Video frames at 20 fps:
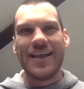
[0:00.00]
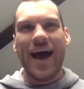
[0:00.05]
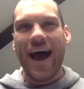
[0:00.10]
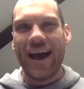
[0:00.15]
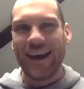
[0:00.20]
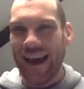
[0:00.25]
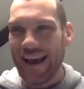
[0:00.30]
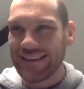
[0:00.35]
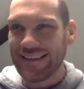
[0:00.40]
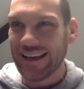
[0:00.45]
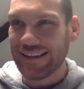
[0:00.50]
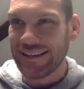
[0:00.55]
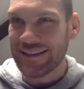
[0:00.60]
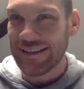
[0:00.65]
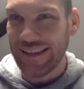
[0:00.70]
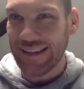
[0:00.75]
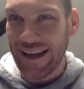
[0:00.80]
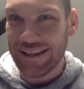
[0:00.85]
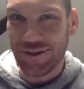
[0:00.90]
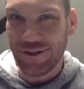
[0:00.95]
I guess
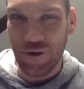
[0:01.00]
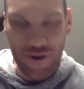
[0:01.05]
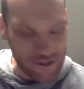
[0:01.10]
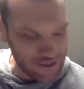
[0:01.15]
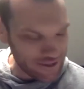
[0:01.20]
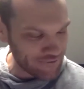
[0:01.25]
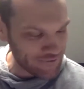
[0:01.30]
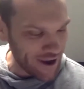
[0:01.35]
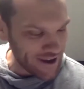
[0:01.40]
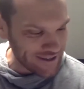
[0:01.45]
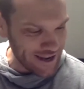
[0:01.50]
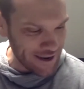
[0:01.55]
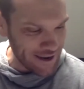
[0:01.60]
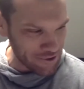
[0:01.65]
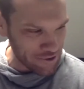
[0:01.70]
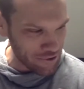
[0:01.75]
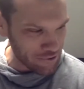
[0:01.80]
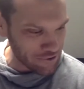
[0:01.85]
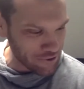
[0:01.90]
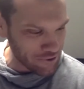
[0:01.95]
that story doesn't resonate
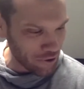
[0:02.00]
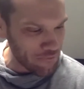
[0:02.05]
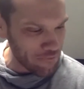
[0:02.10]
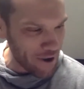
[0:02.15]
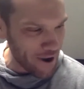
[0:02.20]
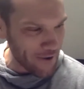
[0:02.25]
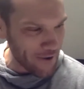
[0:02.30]
with you at all.